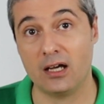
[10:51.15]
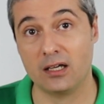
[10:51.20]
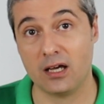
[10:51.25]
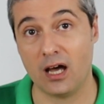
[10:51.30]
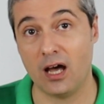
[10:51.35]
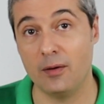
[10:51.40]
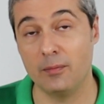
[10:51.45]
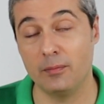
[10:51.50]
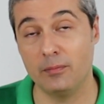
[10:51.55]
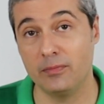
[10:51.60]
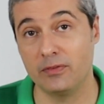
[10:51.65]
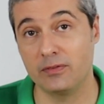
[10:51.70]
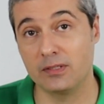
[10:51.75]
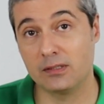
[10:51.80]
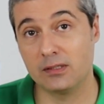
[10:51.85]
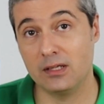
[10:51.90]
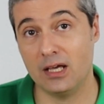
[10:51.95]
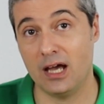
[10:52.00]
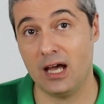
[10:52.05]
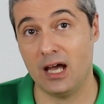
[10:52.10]
come
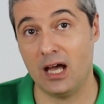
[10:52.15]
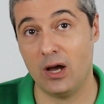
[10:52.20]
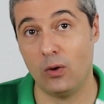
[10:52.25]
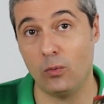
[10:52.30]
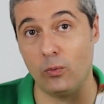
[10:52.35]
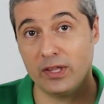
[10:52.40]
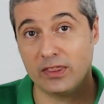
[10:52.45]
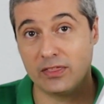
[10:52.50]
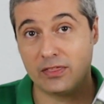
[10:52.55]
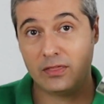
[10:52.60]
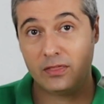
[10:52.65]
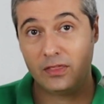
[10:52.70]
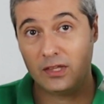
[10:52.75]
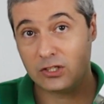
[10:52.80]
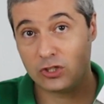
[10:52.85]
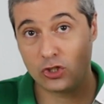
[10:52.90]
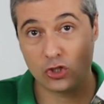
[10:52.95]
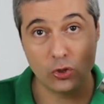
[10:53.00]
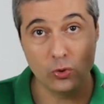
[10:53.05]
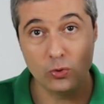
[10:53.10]
with the
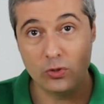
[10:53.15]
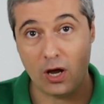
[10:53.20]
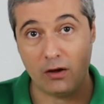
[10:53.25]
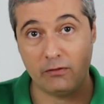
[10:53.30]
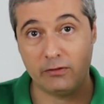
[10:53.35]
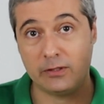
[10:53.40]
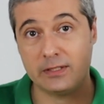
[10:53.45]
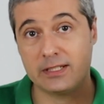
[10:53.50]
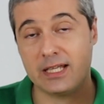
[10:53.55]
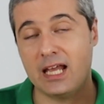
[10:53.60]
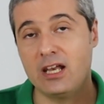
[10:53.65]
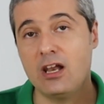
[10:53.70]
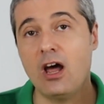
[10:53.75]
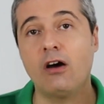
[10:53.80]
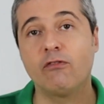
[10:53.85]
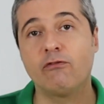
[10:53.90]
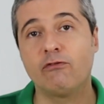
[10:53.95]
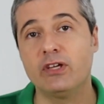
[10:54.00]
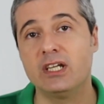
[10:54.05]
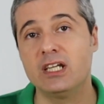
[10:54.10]
2 novels and
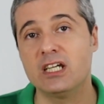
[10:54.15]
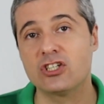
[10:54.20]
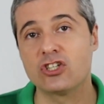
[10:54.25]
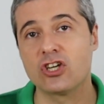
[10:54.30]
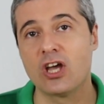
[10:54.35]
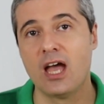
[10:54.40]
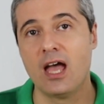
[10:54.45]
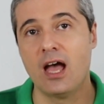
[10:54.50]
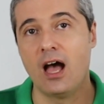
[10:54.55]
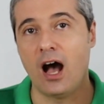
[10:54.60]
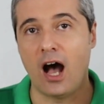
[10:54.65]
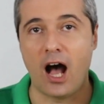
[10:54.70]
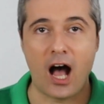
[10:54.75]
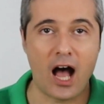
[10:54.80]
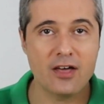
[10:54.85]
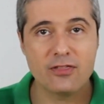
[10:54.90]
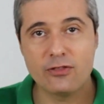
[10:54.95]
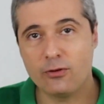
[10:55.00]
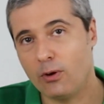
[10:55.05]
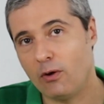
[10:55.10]
not finish
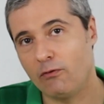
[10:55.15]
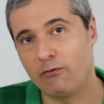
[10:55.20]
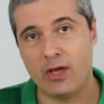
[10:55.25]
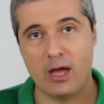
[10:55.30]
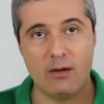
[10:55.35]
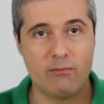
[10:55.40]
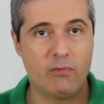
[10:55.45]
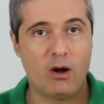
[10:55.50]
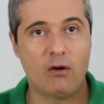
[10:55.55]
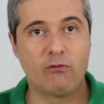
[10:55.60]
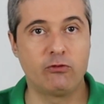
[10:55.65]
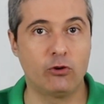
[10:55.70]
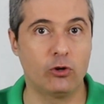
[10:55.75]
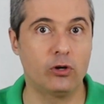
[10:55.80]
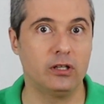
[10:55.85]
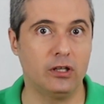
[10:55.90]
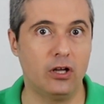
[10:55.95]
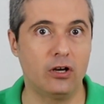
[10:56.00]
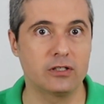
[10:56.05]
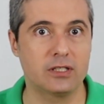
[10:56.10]
either of them for
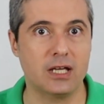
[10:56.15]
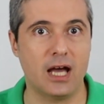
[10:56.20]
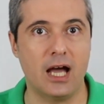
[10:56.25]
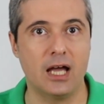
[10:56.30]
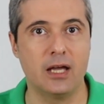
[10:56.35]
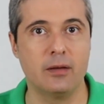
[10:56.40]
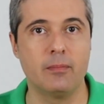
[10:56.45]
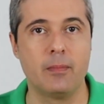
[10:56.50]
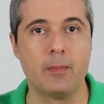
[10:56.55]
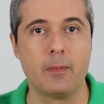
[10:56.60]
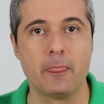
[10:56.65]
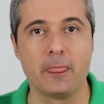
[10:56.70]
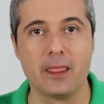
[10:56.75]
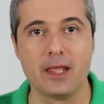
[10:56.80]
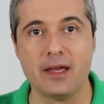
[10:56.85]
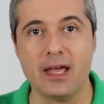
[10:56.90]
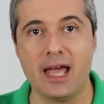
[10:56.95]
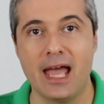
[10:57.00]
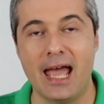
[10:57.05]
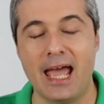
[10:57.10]
a long time.
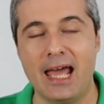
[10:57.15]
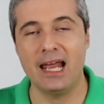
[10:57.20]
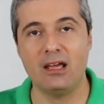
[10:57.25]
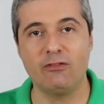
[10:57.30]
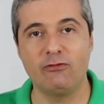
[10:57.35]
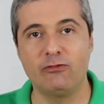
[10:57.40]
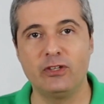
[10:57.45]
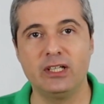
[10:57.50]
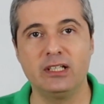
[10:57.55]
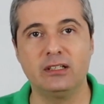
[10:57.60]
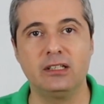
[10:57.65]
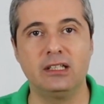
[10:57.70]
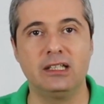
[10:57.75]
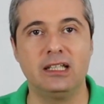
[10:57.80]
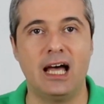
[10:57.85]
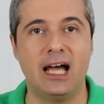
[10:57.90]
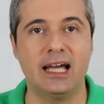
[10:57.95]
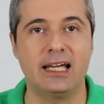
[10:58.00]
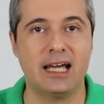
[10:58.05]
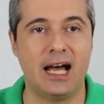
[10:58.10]
And I feel
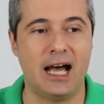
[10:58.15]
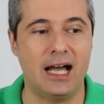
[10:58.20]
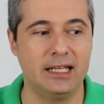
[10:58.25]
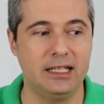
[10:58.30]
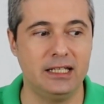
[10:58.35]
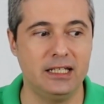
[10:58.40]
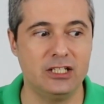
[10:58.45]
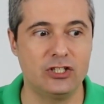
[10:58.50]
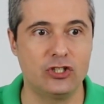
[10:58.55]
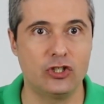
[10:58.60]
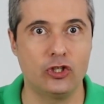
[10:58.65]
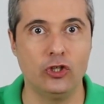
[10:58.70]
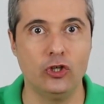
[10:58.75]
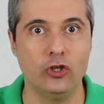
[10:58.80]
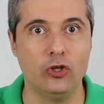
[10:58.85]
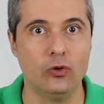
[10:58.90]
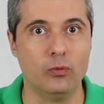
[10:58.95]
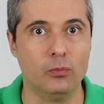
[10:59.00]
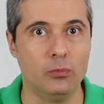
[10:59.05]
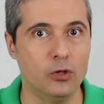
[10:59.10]
like I need
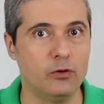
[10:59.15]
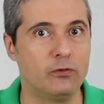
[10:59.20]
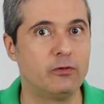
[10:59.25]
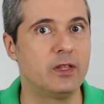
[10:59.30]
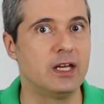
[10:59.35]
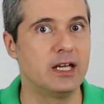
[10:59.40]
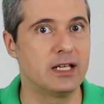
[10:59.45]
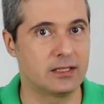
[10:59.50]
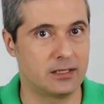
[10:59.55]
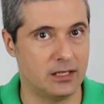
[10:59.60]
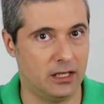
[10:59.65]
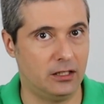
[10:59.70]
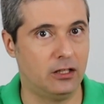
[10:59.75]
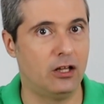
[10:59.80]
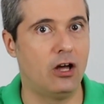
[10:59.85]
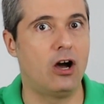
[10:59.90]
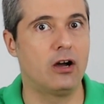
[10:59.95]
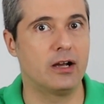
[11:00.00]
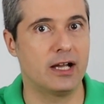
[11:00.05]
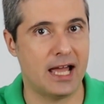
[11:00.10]
to move things
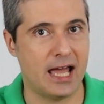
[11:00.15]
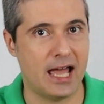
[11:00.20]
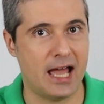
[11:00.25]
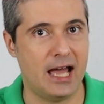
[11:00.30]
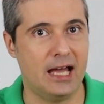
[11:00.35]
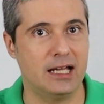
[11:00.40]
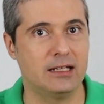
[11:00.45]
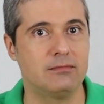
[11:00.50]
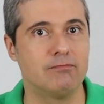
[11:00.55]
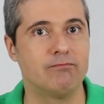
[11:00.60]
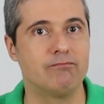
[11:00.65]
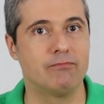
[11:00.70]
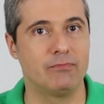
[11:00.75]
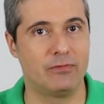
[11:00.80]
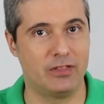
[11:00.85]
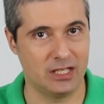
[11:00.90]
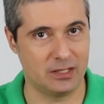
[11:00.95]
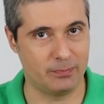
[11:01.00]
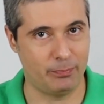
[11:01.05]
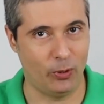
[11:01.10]
along at
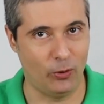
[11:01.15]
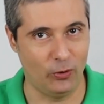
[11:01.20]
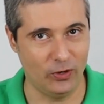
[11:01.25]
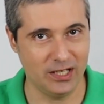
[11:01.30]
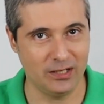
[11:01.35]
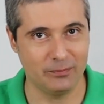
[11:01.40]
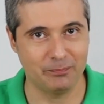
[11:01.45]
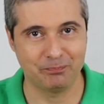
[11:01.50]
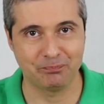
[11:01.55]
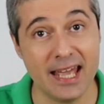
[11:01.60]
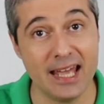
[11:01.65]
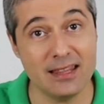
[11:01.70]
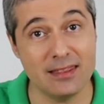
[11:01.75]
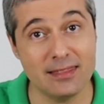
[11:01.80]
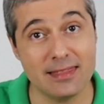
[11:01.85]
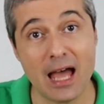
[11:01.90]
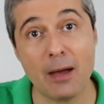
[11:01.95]
this point. And